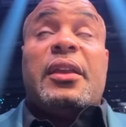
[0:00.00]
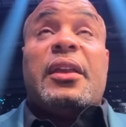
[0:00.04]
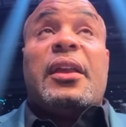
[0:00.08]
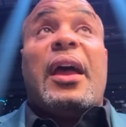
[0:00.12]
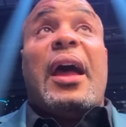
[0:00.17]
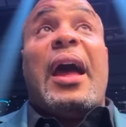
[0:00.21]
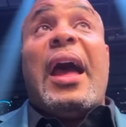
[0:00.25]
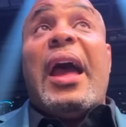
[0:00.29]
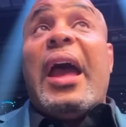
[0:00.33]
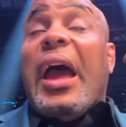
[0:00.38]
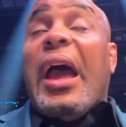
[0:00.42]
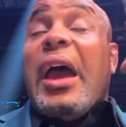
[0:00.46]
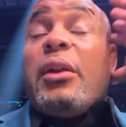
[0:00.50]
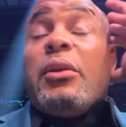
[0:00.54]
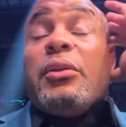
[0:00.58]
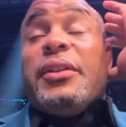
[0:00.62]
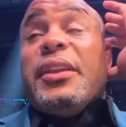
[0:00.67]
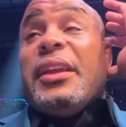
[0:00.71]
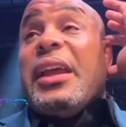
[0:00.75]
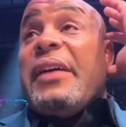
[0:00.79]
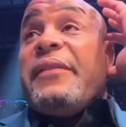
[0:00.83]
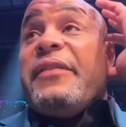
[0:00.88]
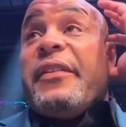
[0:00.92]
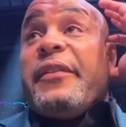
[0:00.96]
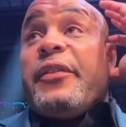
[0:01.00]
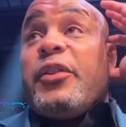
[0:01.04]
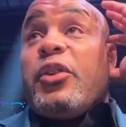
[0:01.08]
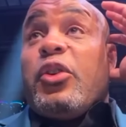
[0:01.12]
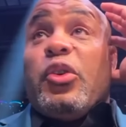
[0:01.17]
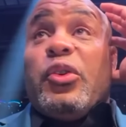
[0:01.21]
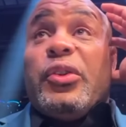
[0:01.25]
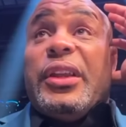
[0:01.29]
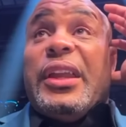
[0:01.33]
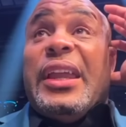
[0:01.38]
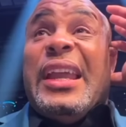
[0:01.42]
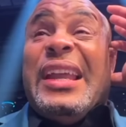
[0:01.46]
I, I don't think I've ever
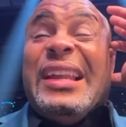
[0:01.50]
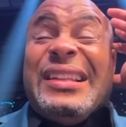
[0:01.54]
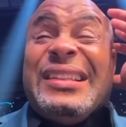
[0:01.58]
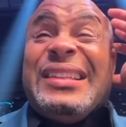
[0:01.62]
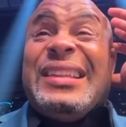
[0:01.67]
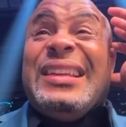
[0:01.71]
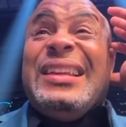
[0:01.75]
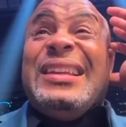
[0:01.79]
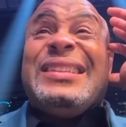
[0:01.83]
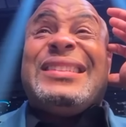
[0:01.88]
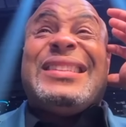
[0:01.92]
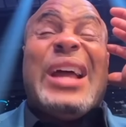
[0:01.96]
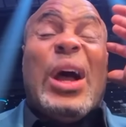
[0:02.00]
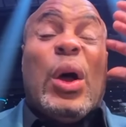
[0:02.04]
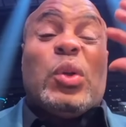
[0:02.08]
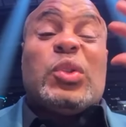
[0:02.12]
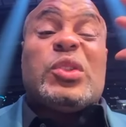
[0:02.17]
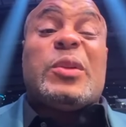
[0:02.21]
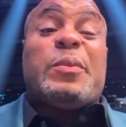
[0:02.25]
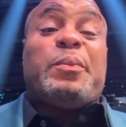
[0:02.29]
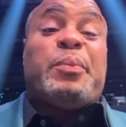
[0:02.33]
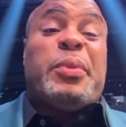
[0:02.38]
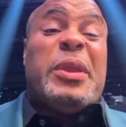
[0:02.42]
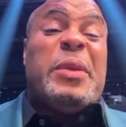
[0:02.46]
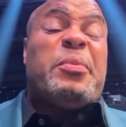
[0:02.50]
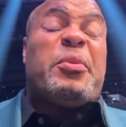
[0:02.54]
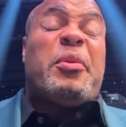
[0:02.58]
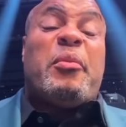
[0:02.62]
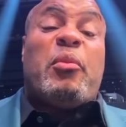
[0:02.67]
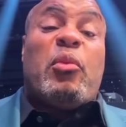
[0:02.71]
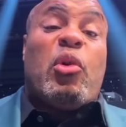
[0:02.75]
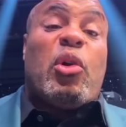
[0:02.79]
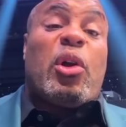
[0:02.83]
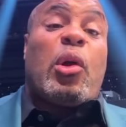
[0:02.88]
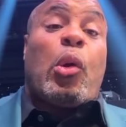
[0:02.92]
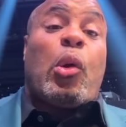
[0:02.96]
heard 18,000 people
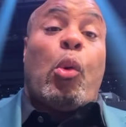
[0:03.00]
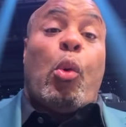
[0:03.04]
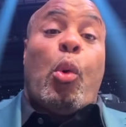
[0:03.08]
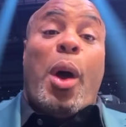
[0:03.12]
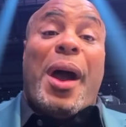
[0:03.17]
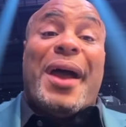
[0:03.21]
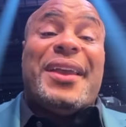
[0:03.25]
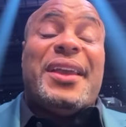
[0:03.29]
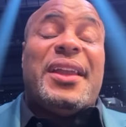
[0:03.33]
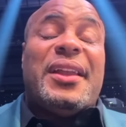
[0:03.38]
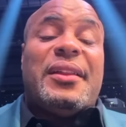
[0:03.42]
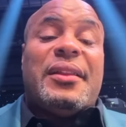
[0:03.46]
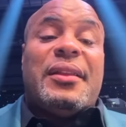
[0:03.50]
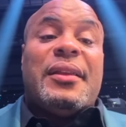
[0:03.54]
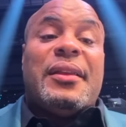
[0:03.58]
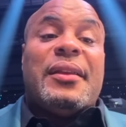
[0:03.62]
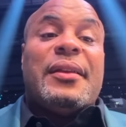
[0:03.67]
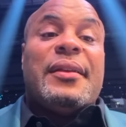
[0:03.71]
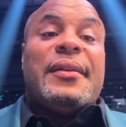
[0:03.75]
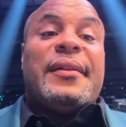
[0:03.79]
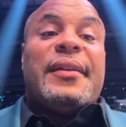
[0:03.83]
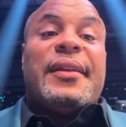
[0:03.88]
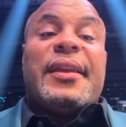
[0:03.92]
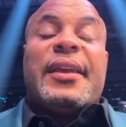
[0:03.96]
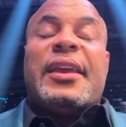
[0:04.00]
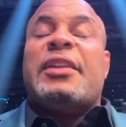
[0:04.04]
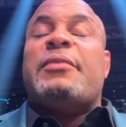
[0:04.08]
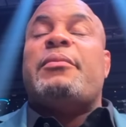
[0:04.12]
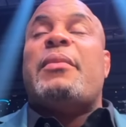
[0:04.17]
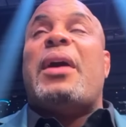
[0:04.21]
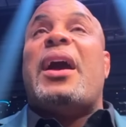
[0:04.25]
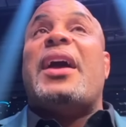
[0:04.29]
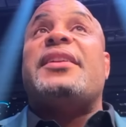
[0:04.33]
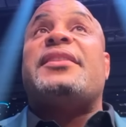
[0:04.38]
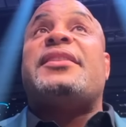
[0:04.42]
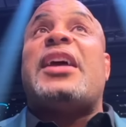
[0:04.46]
more quiet in
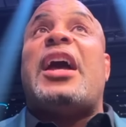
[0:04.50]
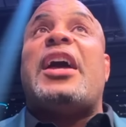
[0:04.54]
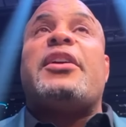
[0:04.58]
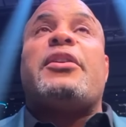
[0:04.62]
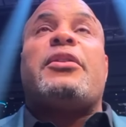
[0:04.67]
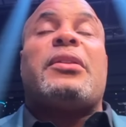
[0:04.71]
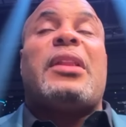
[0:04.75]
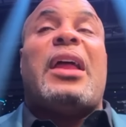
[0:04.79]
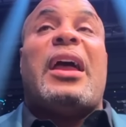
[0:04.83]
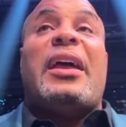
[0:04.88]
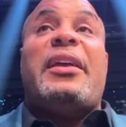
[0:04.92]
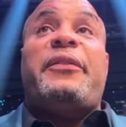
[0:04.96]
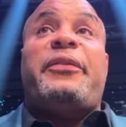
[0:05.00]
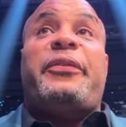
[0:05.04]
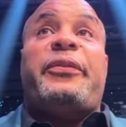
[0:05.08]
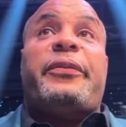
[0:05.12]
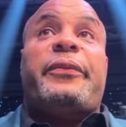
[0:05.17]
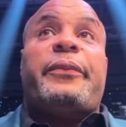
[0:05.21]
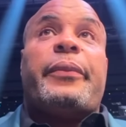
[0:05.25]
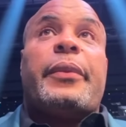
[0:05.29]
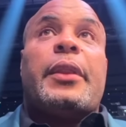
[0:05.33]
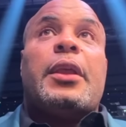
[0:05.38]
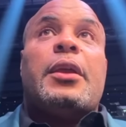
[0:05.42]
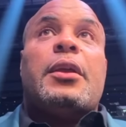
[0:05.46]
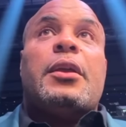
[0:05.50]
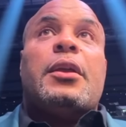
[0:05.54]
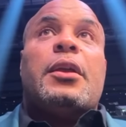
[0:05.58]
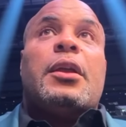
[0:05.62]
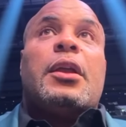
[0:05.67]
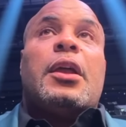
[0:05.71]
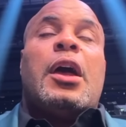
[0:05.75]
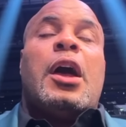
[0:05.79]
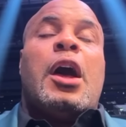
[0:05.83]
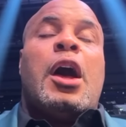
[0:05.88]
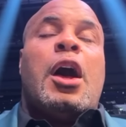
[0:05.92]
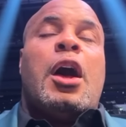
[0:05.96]
my entire life.
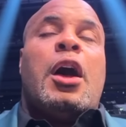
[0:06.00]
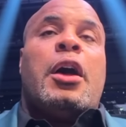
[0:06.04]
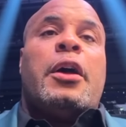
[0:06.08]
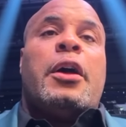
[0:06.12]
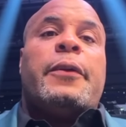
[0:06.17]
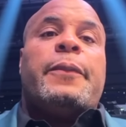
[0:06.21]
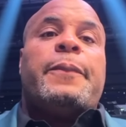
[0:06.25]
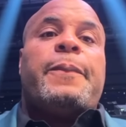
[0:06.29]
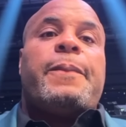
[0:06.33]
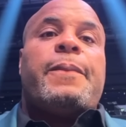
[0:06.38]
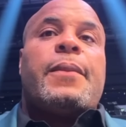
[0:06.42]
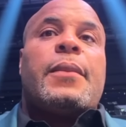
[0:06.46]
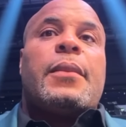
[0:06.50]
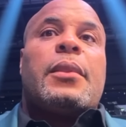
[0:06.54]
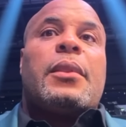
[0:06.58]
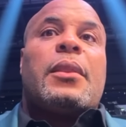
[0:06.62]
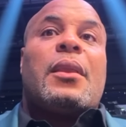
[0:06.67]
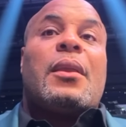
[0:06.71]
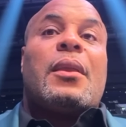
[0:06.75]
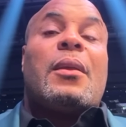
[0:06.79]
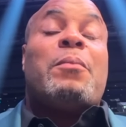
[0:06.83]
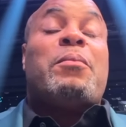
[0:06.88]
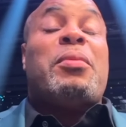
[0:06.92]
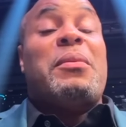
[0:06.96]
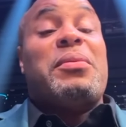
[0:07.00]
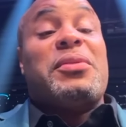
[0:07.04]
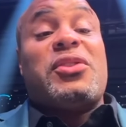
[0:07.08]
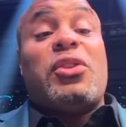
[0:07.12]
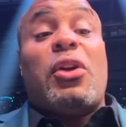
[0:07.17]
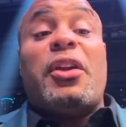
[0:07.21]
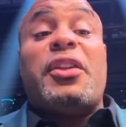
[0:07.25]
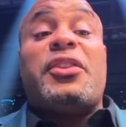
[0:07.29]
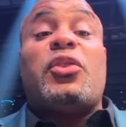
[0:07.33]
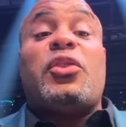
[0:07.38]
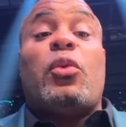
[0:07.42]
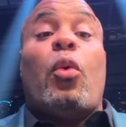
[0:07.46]
Uh, people
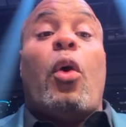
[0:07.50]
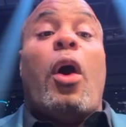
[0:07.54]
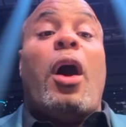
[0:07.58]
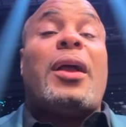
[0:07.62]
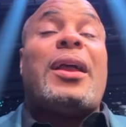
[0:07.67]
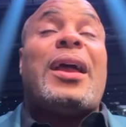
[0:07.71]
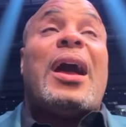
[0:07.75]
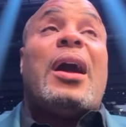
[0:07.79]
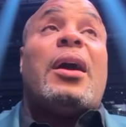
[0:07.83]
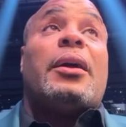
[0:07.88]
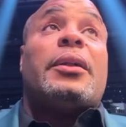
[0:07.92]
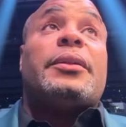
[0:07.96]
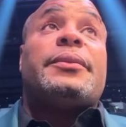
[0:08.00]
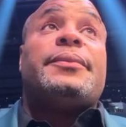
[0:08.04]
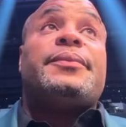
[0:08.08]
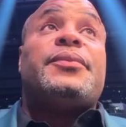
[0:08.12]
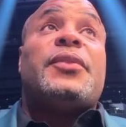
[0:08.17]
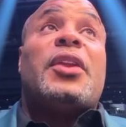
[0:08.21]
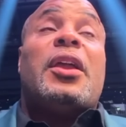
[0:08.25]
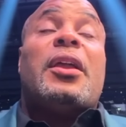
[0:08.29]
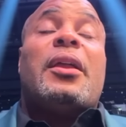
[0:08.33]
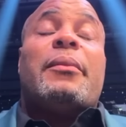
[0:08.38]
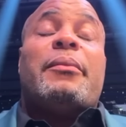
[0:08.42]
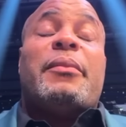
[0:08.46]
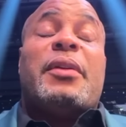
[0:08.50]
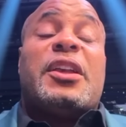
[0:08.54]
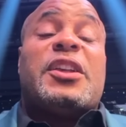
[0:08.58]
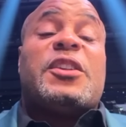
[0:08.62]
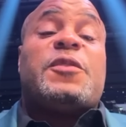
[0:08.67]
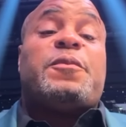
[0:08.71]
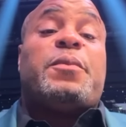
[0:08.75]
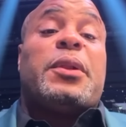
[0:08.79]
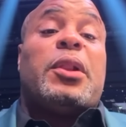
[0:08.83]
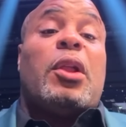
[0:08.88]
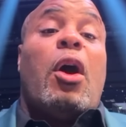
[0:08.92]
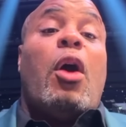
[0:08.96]
started to walk out
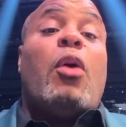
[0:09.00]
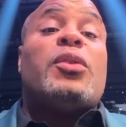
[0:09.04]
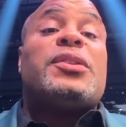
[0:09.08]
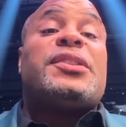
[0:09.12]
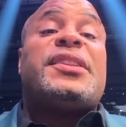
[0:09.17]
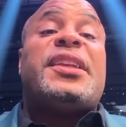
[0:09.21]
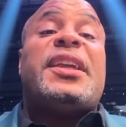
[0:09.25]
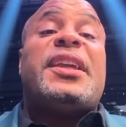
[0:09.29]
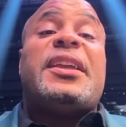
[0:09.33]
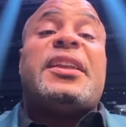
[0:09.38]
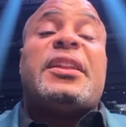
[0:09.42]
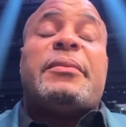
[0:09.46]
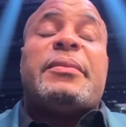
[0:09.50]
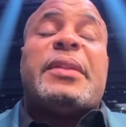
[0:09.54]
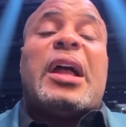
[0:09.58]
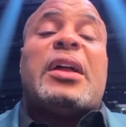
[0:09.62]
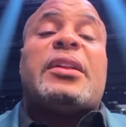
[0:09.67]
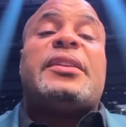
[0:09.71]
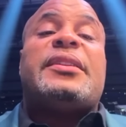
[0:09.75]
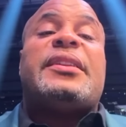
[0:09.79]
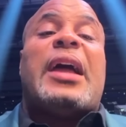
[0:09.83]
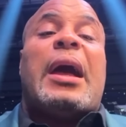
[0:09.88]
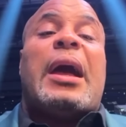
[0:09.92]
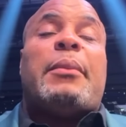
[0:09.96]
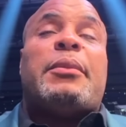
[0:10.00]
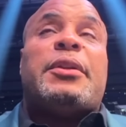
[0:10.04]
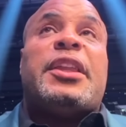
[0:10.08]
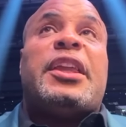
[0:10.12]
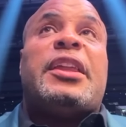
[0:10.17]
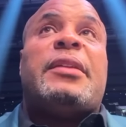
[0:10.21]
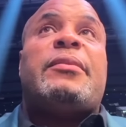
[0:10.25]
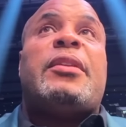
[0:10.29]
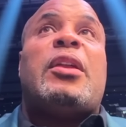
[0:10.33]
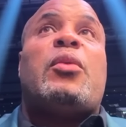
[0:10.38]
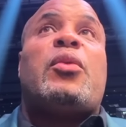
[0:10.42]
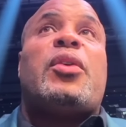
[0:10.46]
because Belal was taking them down and
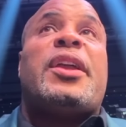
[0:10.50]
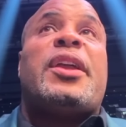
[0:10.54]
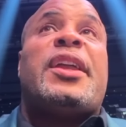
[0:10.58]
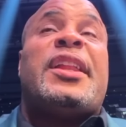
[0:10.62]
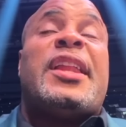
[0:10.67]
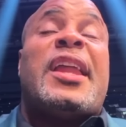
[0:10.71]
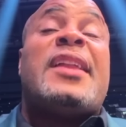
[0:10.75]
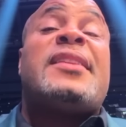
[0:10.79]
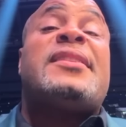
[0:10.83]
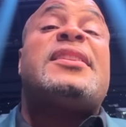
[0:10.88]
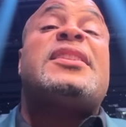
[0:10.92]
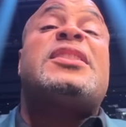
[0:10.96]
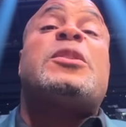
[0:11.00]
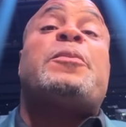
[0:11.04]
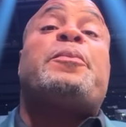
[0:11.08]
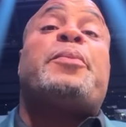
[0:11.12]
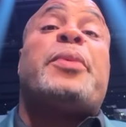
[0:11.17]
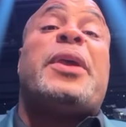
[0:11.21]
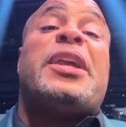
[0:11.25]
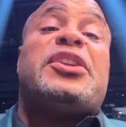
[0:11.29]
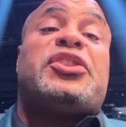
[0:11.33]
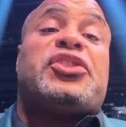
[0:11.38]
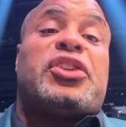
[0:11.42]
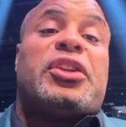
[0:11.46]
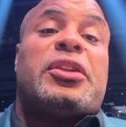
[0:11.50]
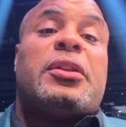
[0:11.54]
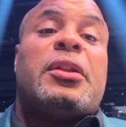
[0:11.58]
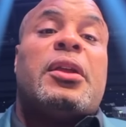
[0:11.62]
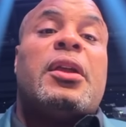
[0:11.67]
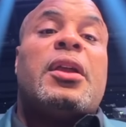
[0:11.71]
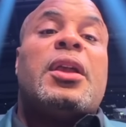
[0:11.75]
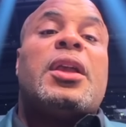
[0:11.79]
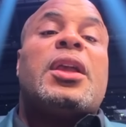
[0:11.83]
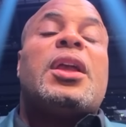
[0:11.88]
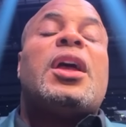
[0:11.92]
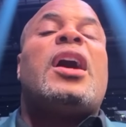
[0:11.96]
dominating. They were in anticipation
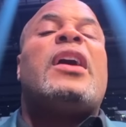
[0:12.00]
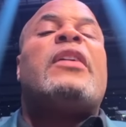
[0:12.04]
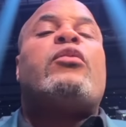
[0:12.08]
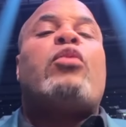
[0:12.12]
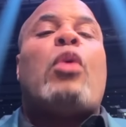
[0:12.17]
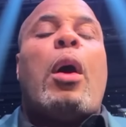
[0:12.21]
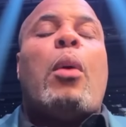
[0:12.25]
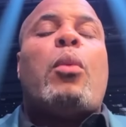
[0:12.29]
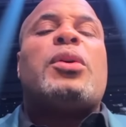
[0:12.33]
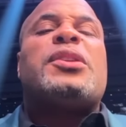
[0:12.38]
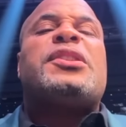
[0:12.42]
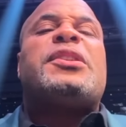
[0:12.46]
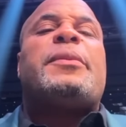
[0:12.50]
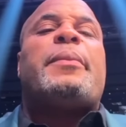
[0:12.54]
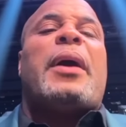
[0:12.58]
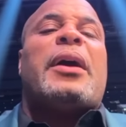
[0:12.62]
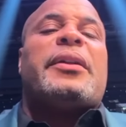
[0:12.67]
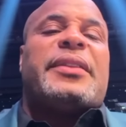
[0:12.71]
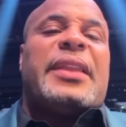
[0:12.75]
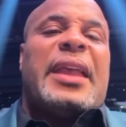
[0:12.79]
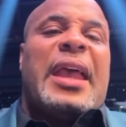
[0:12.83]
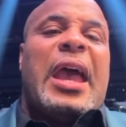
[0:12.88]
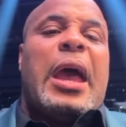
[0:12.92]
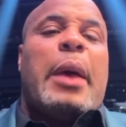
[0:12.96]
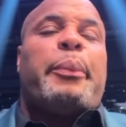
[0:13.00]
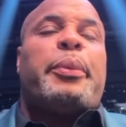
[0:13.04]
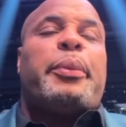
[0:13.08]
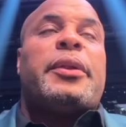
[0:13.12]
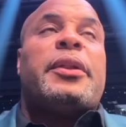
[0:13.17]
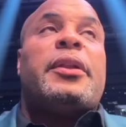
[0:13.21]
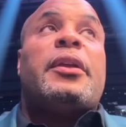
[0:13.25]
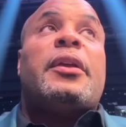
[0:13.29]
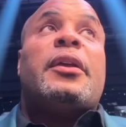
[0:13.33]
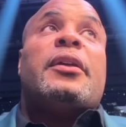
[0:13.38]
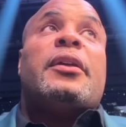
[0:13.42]
of what was about to happen.